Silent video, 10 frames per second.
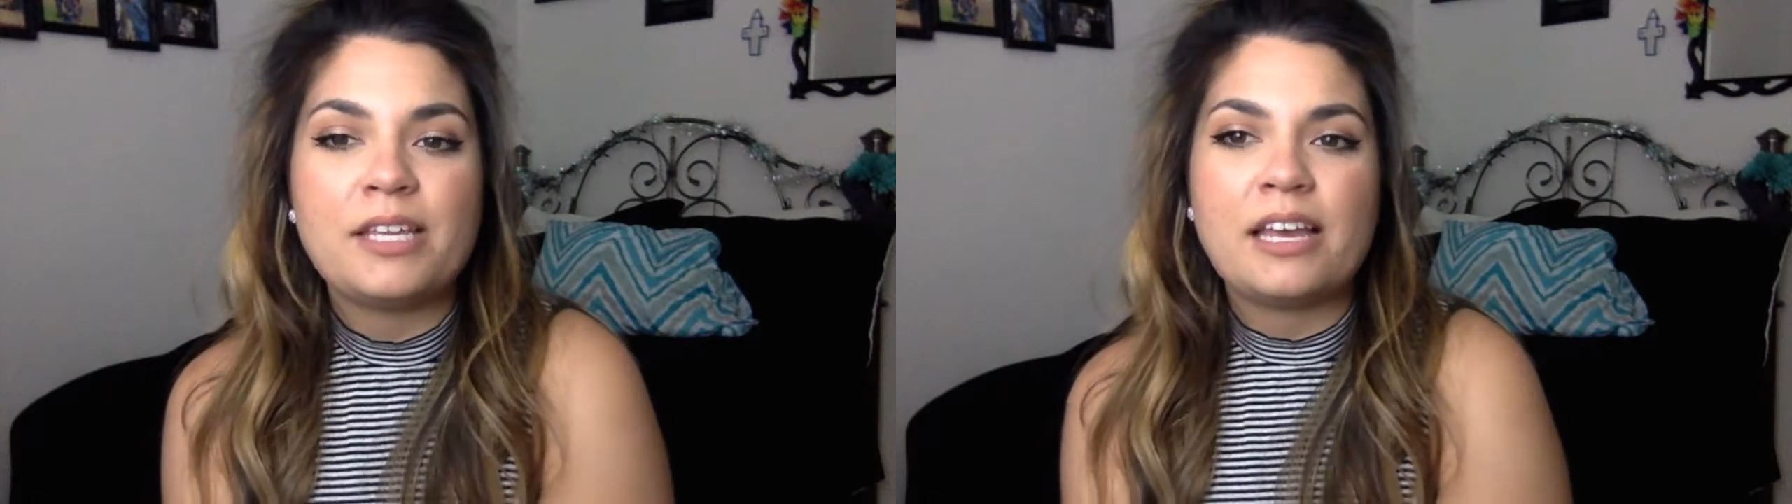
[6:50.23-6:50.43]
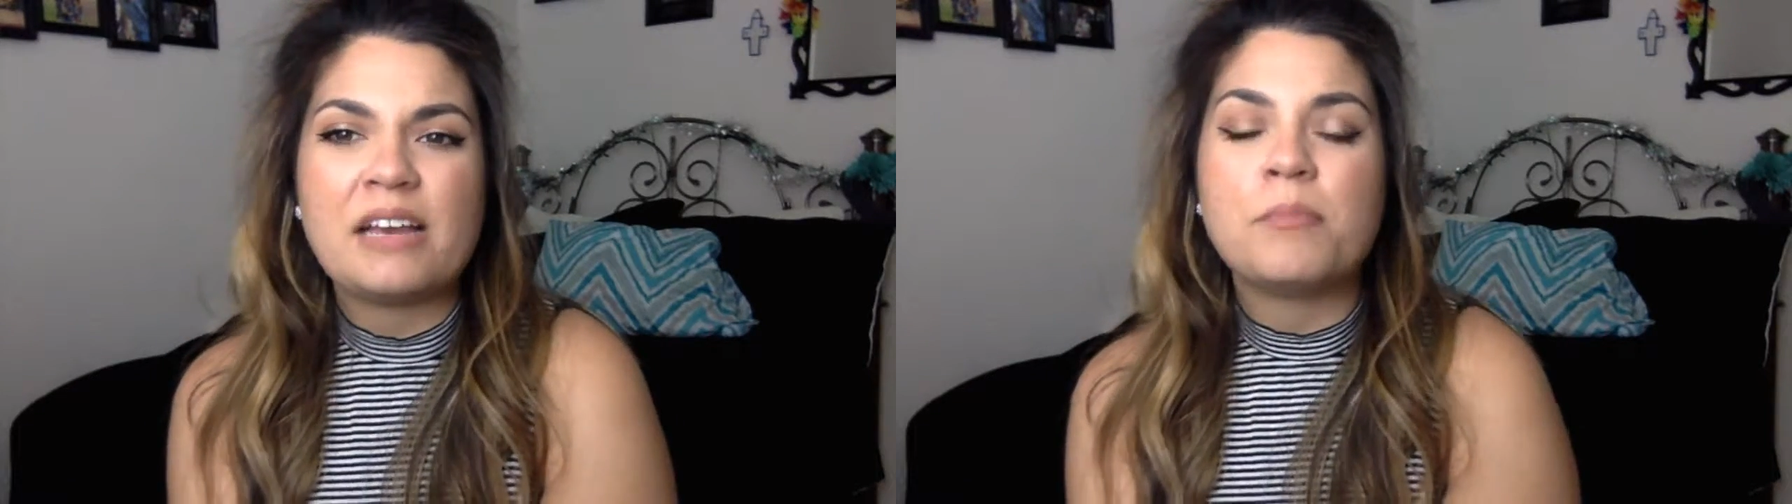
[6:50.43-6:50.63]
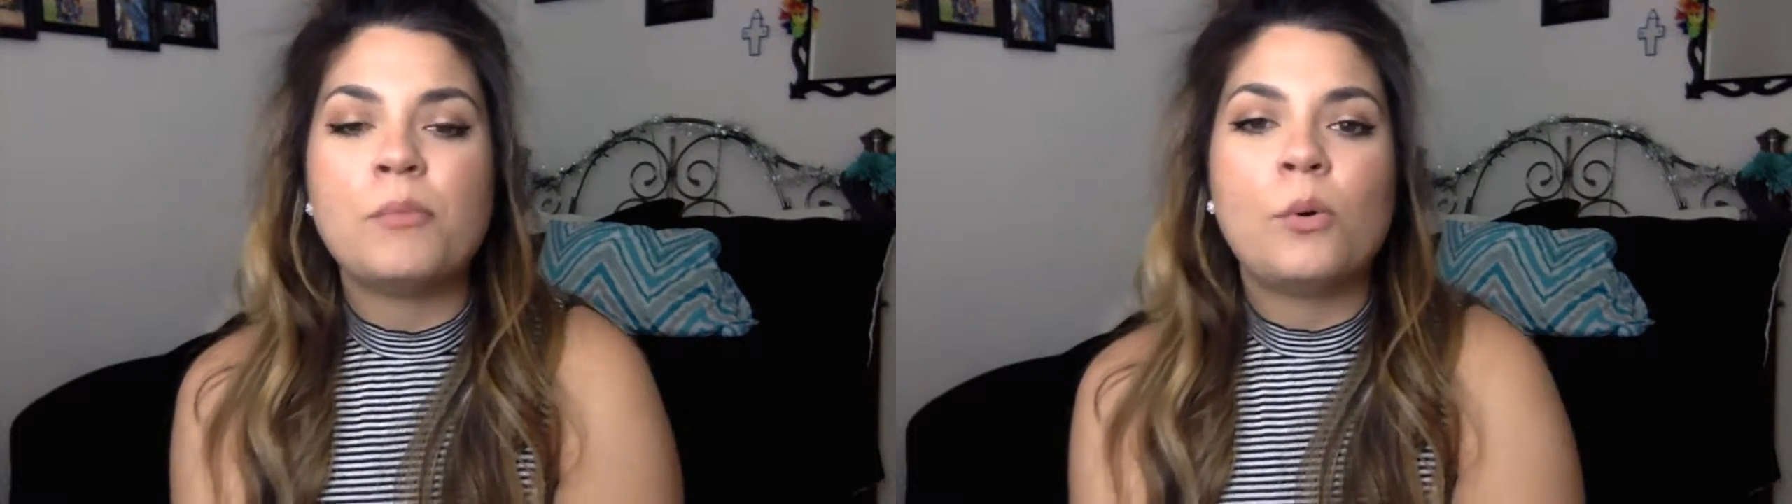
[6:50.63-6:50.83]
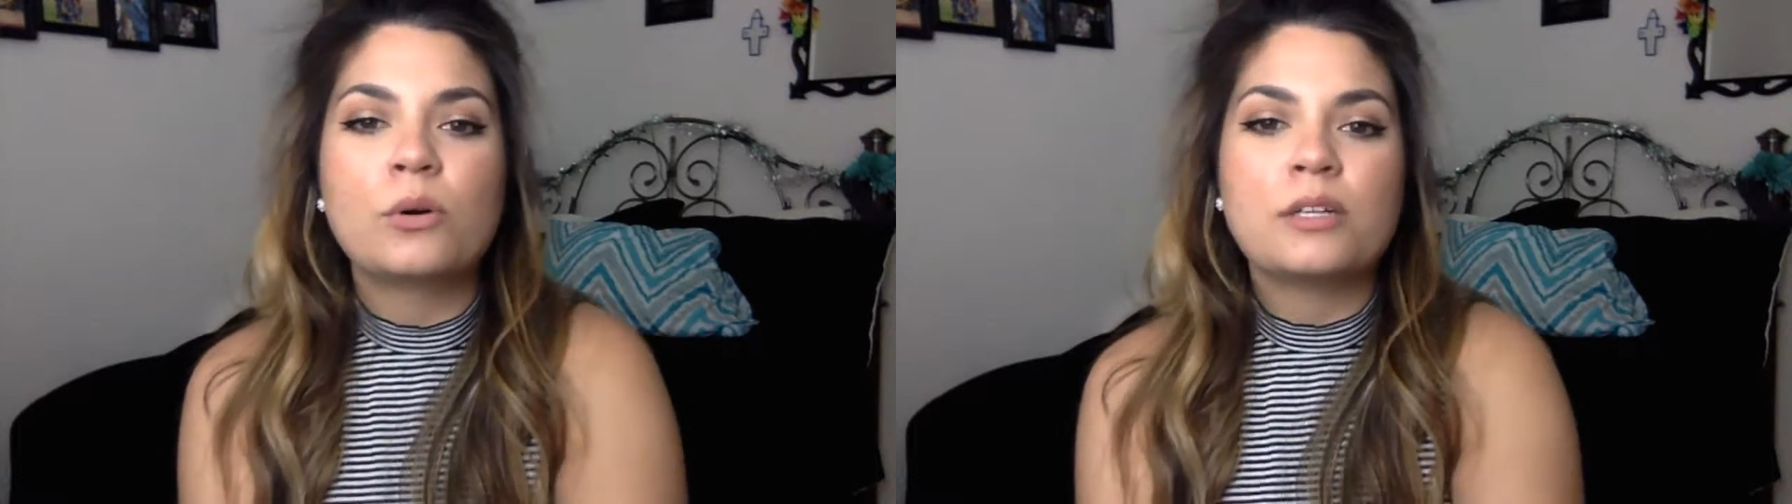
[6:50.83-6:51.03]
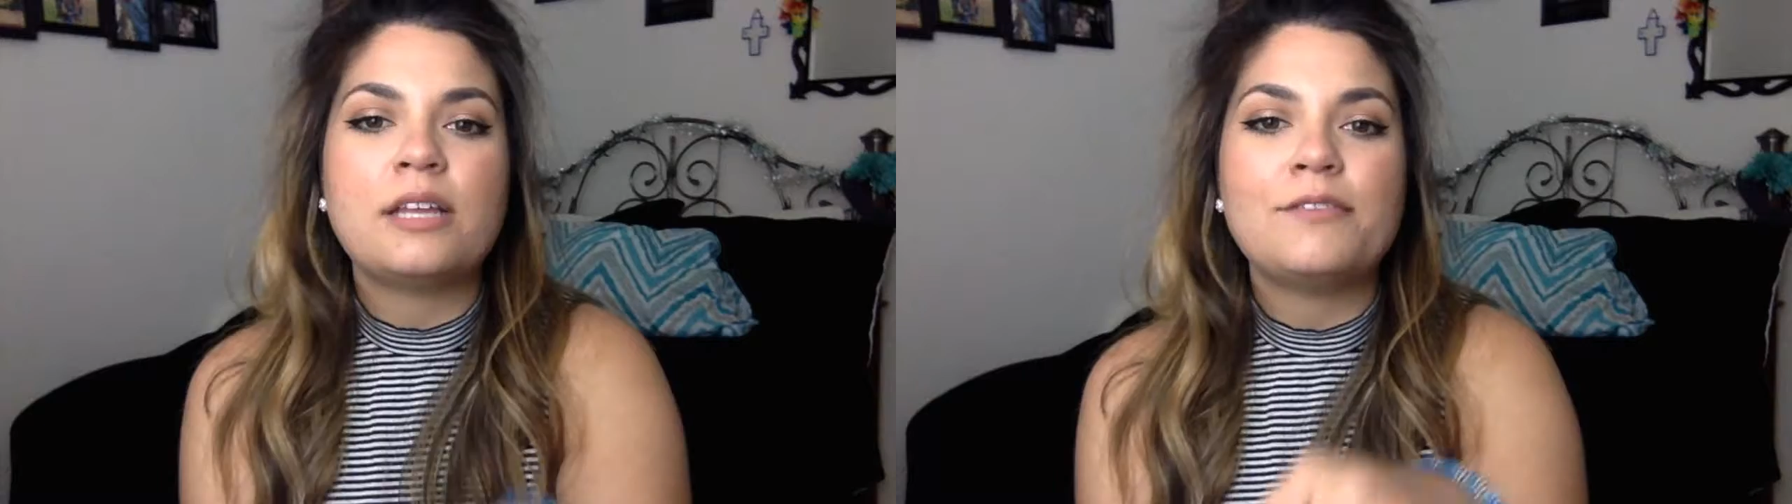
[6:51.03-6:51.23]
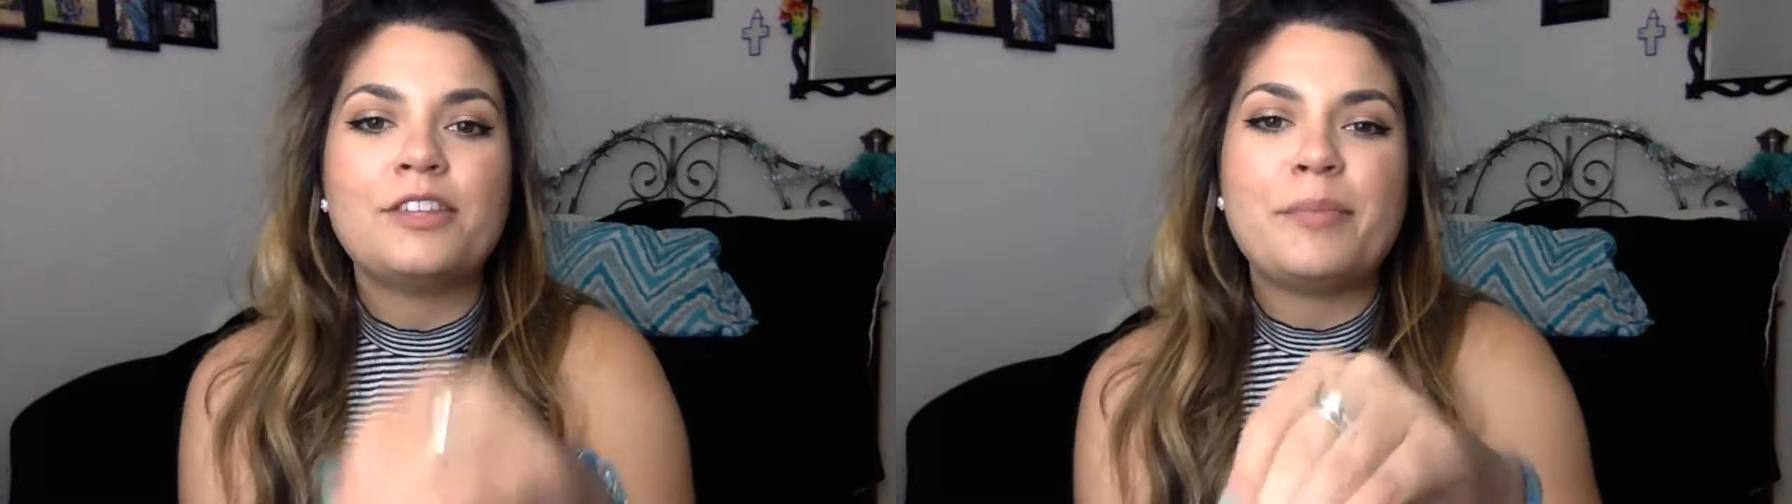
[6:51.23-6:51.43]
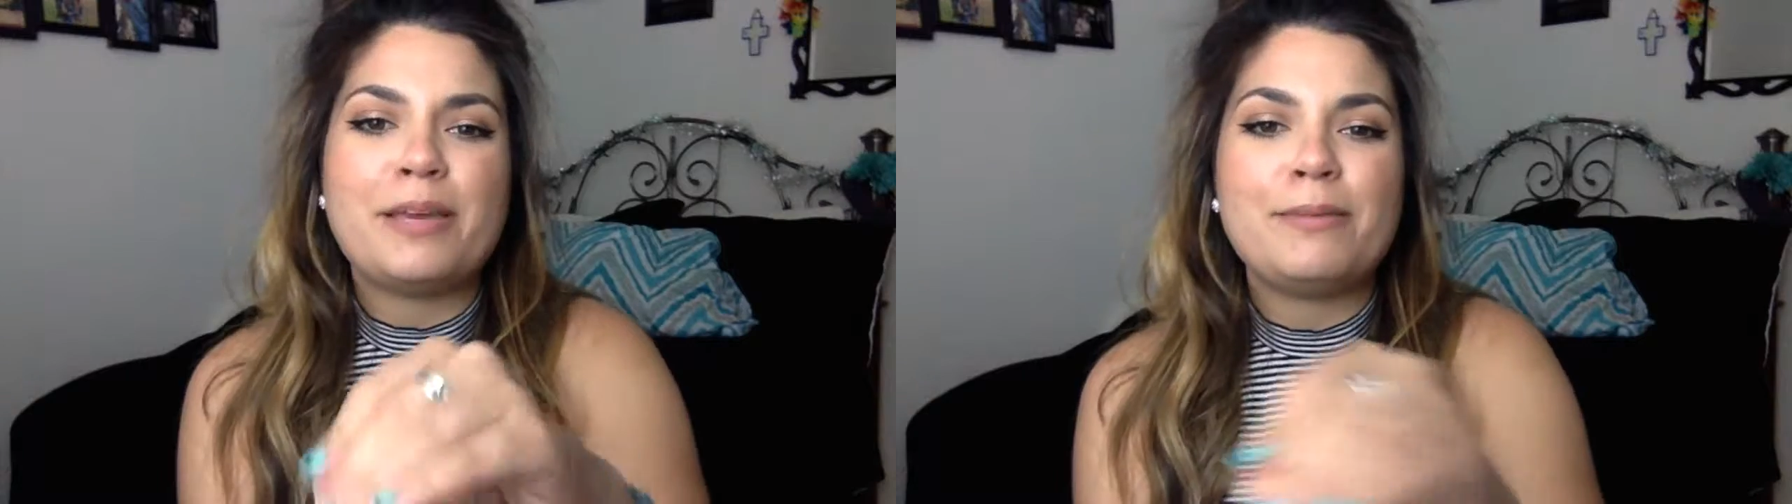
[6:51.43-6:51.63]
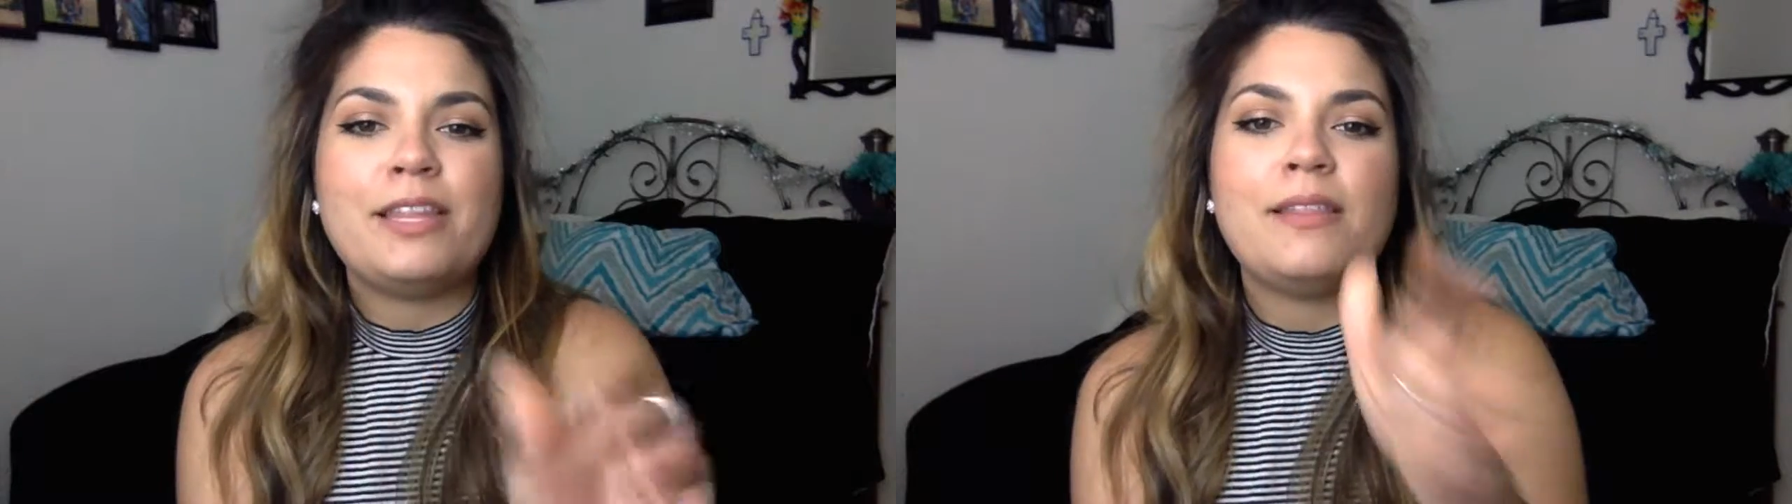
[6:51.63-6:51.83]
like, more in love with the
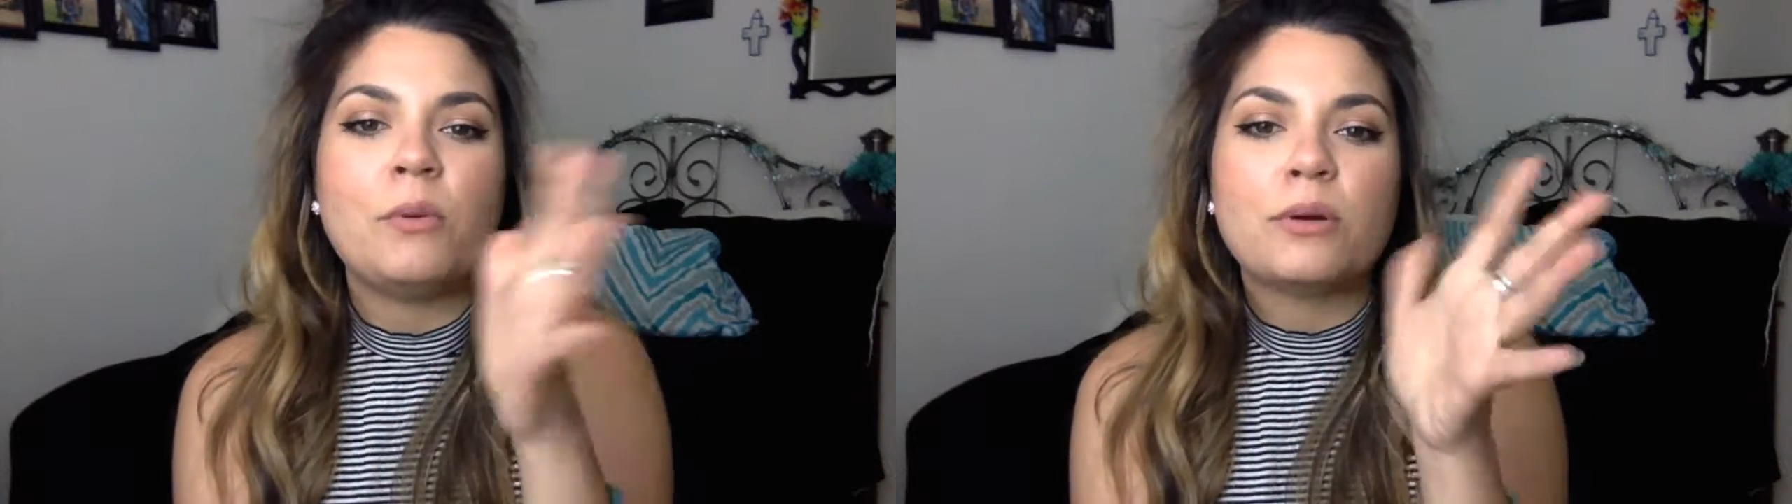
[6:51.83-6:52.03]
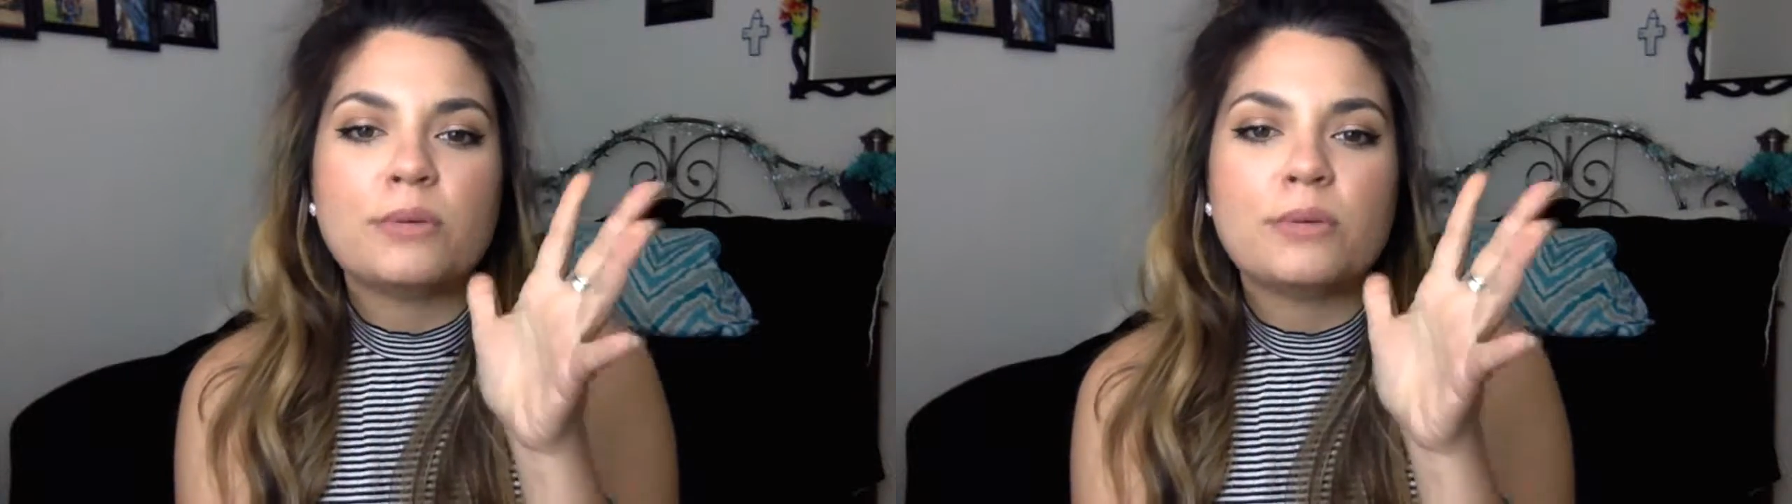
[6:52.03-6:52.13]
baby than they were